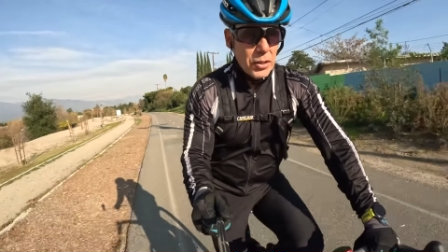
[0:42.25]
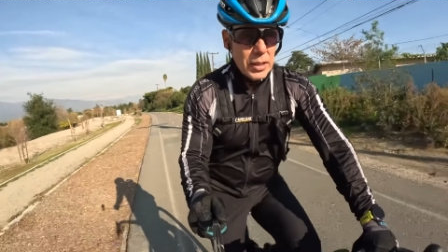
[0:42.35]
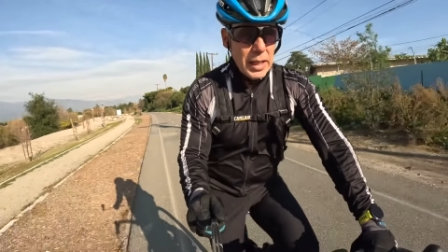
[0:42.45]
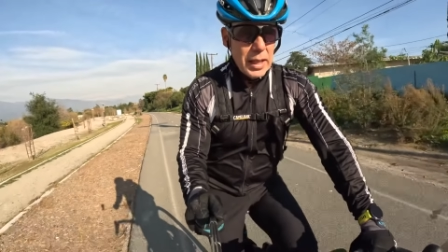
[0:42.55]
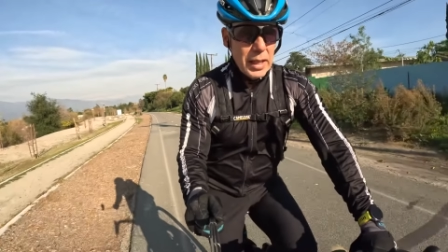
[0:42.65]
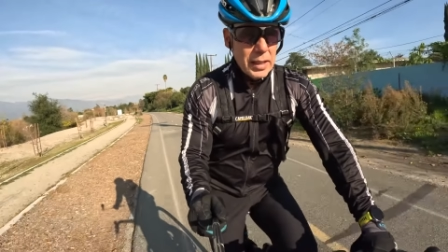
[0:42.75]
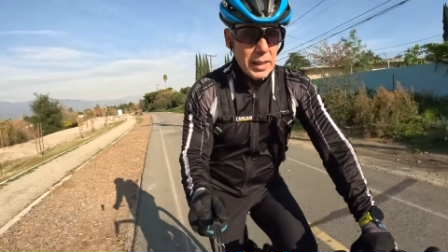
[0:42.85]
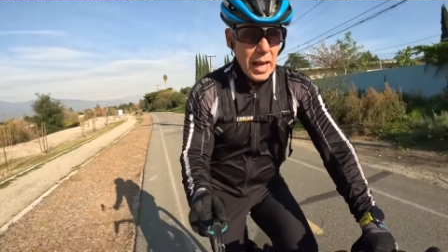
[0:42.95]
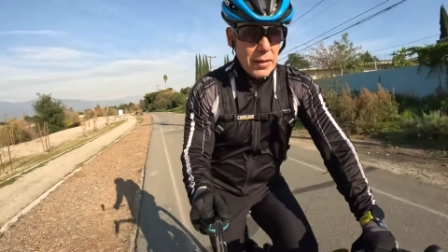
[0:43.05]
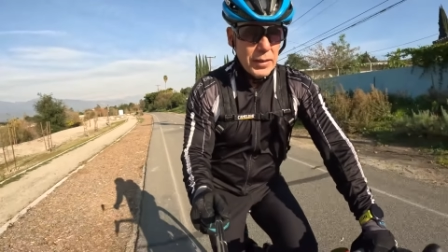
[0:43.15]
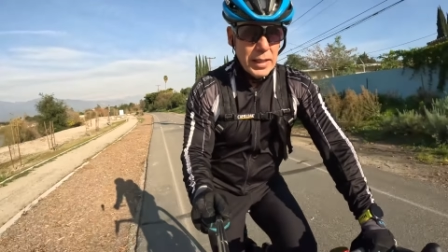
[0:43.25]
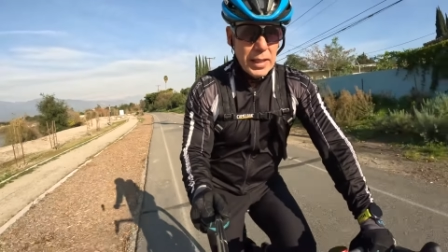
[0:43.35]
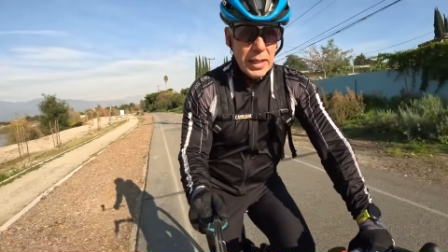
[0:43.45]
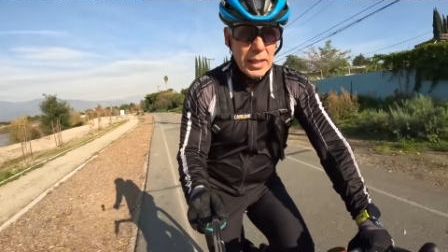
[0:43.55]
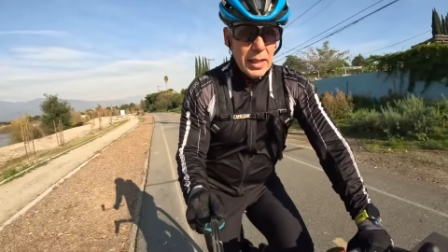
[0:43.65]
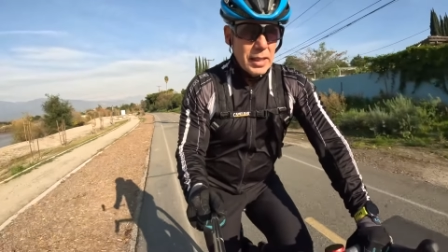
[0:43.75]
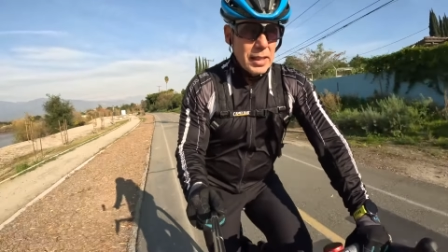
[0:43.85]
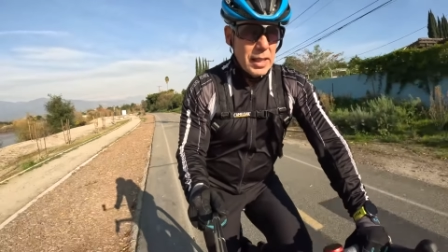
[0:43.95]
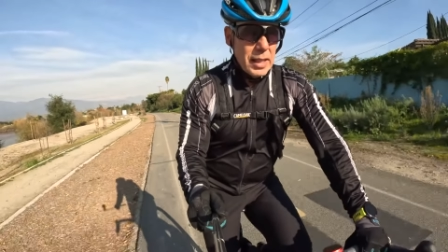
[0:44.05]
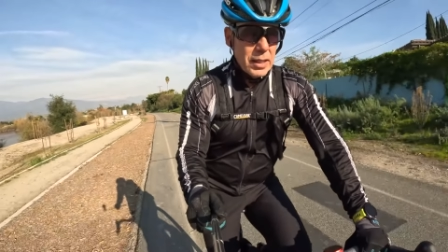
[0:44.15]
knee and having
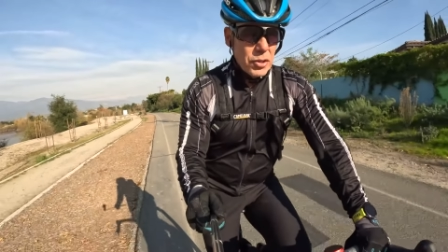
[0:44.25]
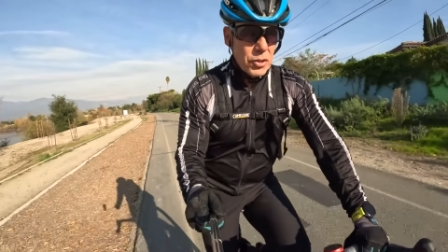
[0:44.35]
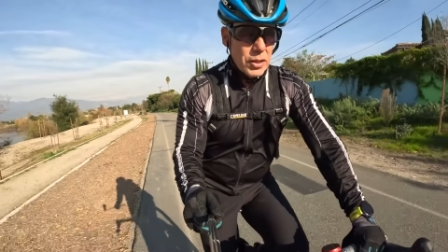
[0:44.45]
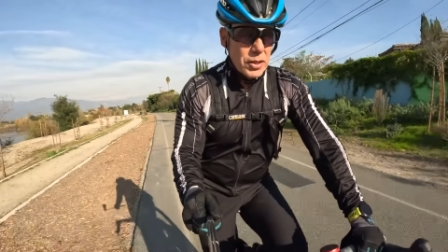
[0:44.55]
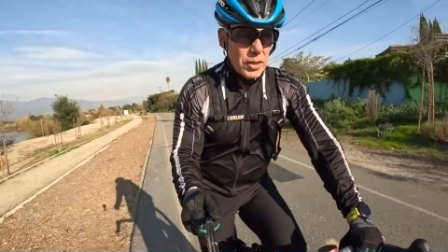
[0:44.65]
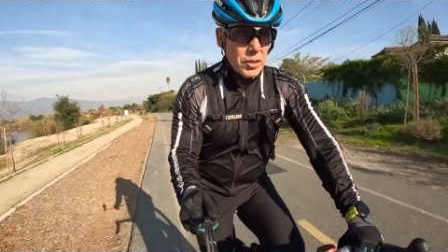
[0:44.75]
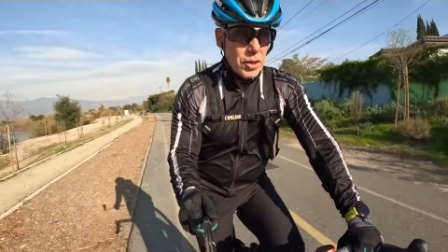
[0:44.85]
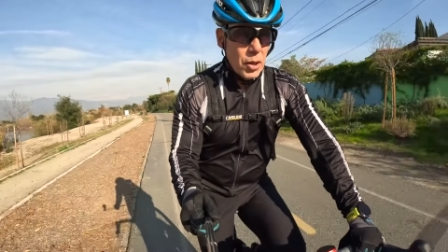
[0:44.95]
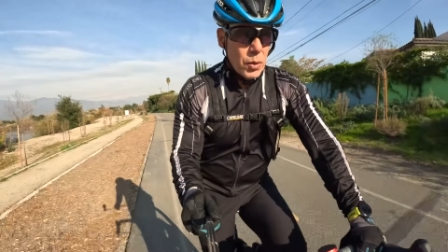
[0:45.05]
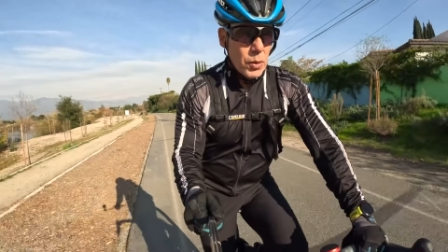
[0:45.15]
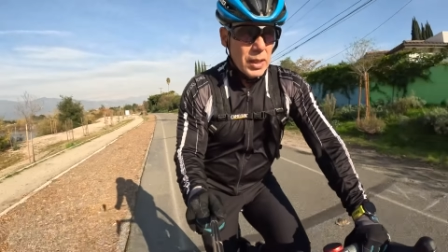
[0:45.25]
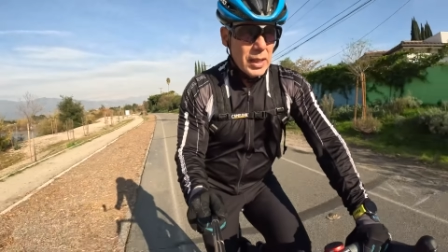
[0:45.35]
knee injuries. So